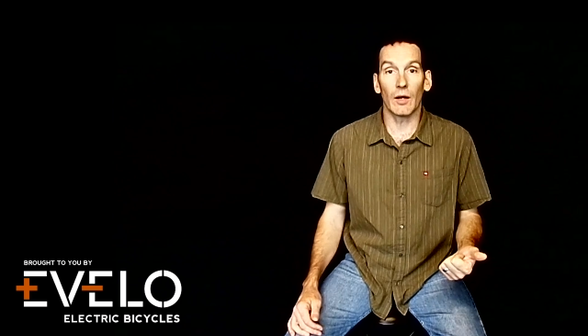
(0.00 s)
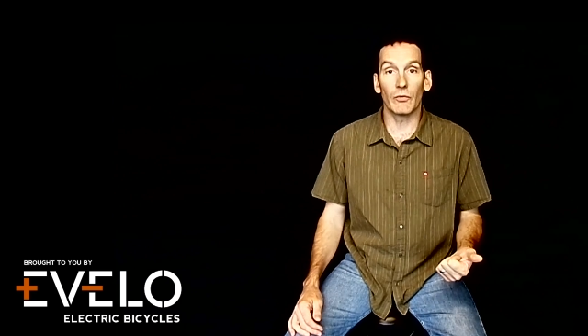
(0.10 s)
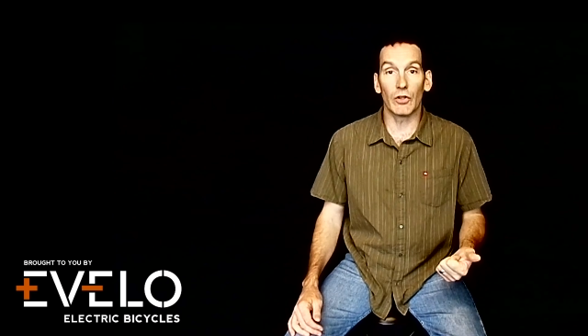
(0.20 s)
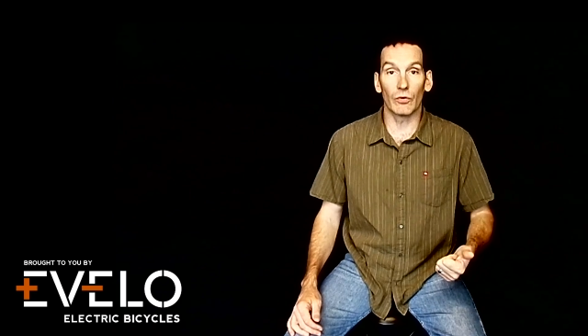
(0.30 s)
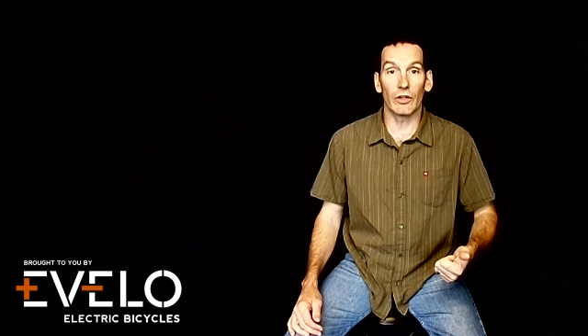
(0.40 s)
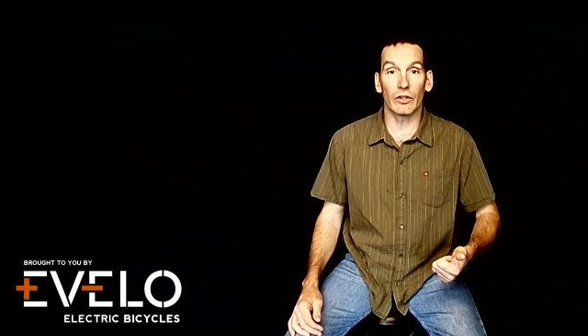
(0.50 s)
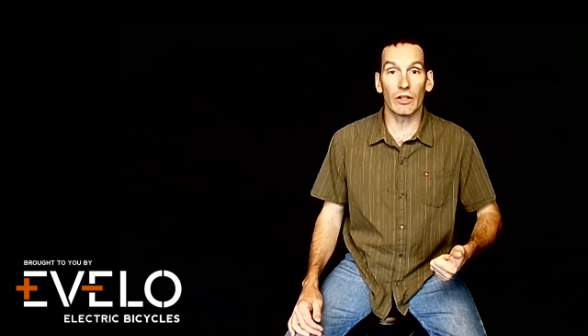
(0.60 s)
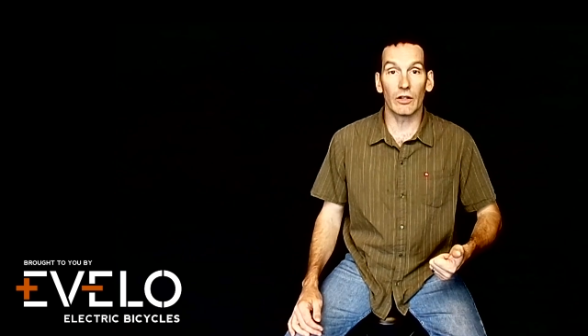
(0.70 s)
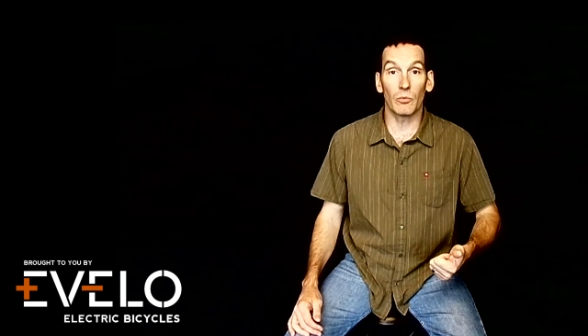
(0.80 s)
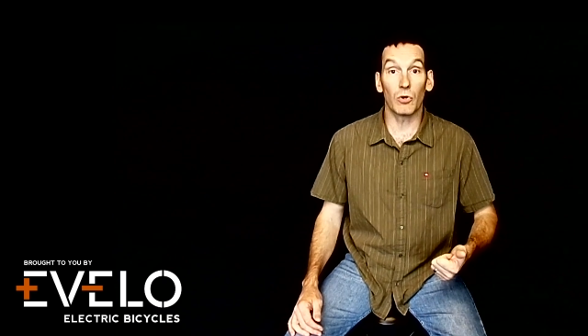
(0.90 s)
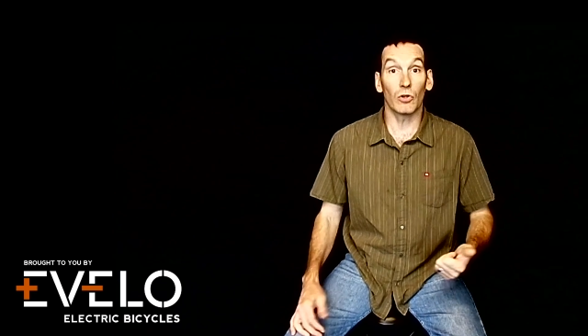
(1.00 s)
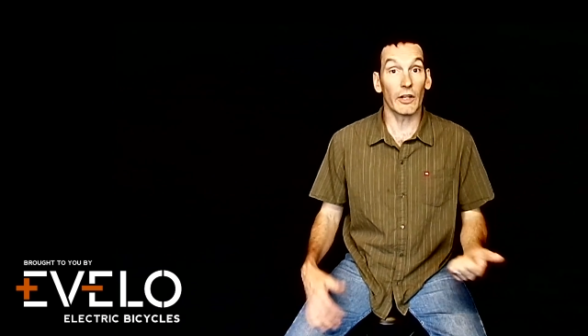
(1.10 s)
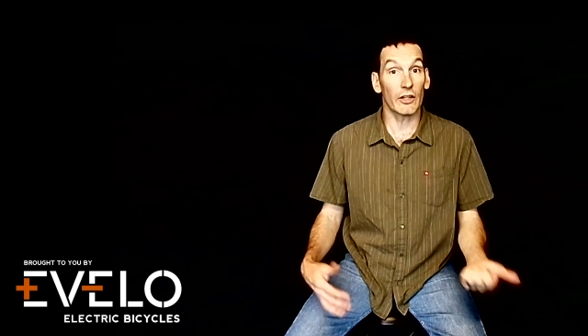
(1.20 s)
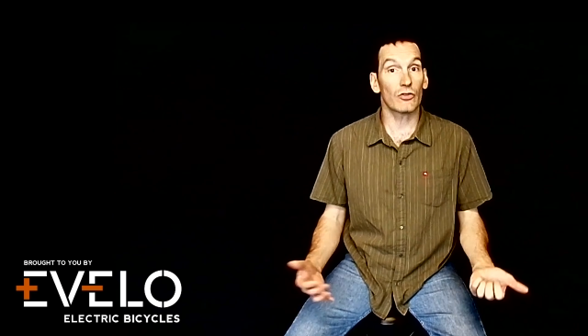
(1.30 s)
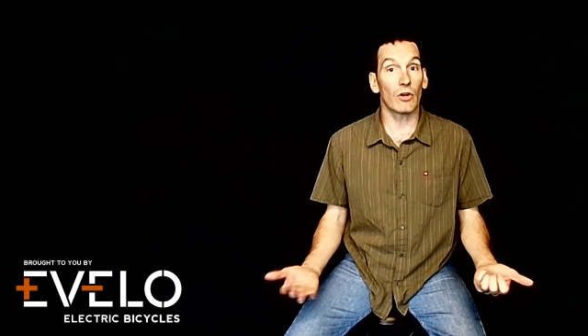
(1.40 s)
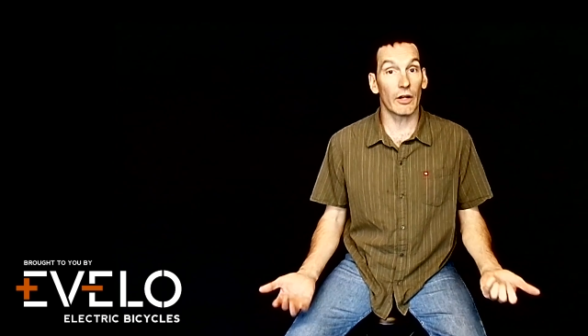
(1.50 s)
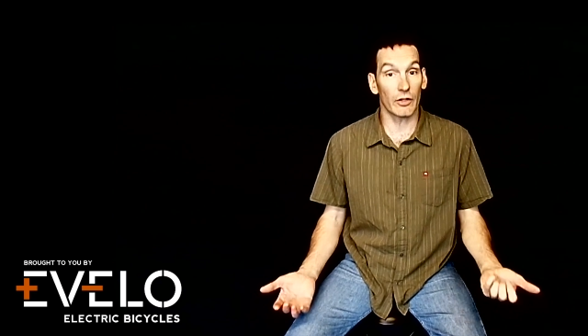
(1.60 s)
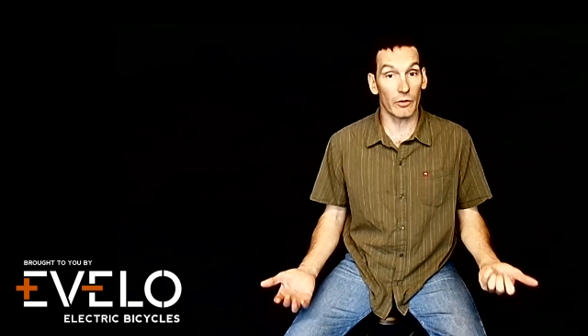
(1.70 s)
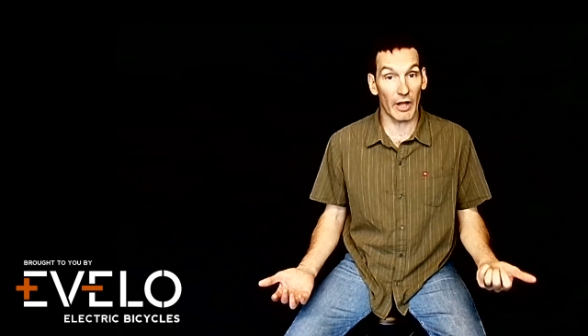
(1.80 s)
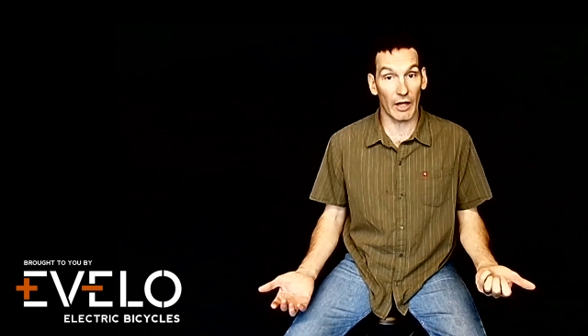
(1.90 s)
you're really going to put less draw on
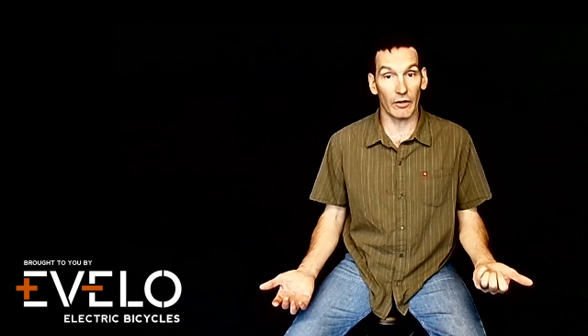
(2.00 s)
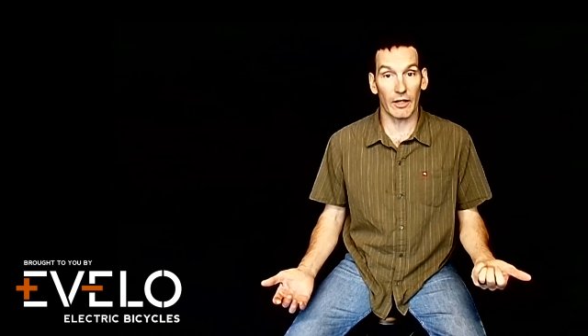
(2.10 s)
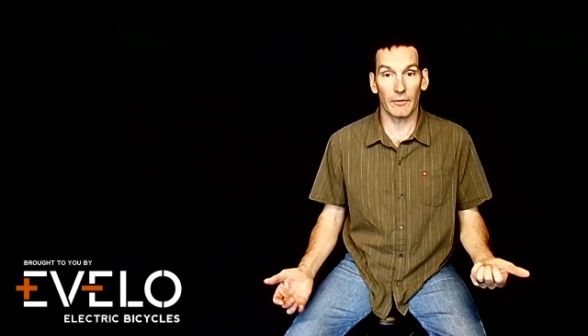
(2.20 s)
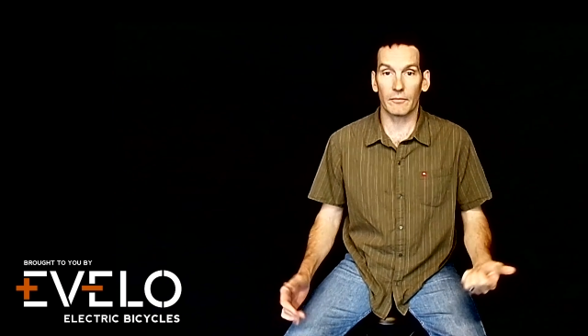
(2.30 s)
your battery.